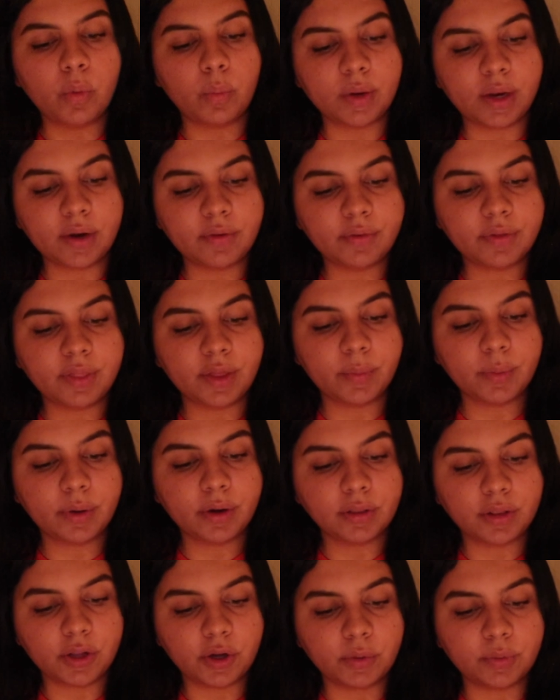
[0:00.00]
whenever they were
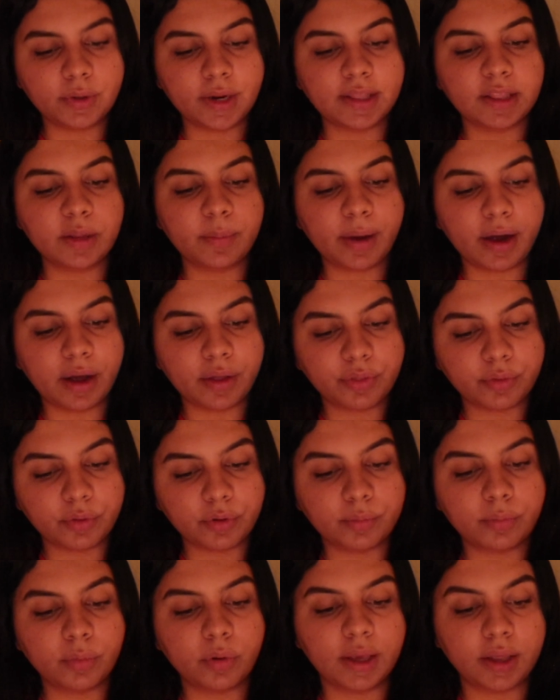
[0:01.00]
alone in the
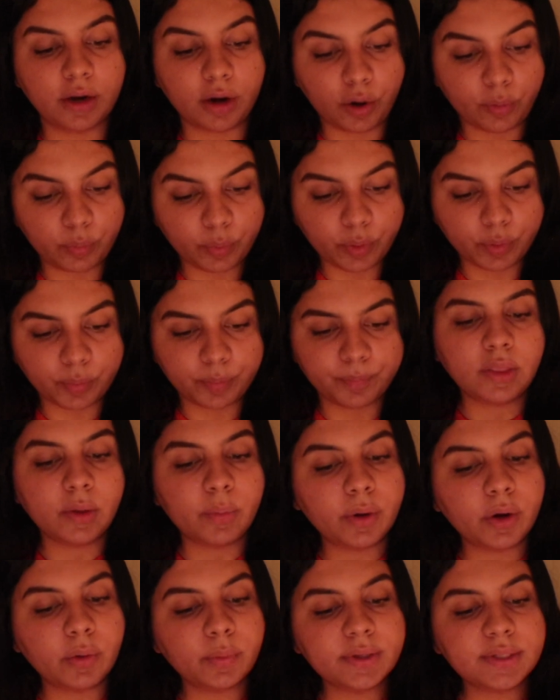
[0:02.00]
bathroom in our room. They
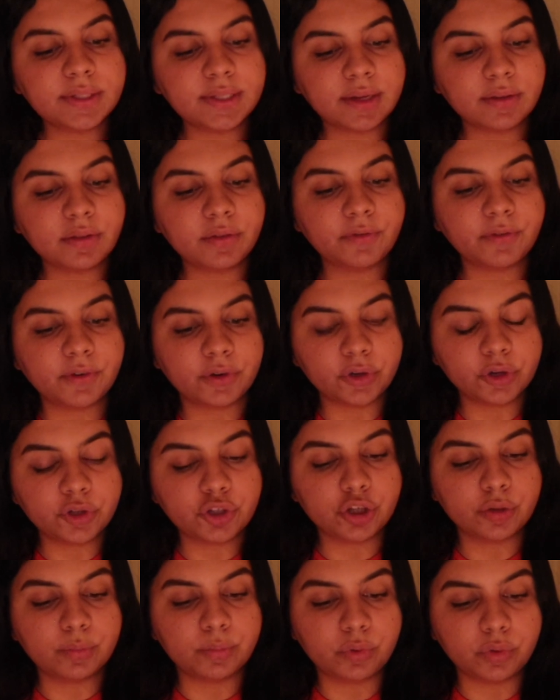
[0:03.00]
would always hear the
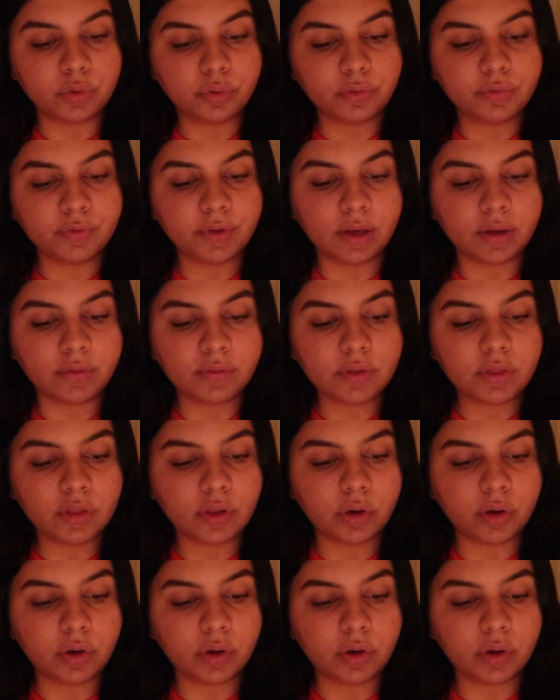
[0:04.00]
furniture move even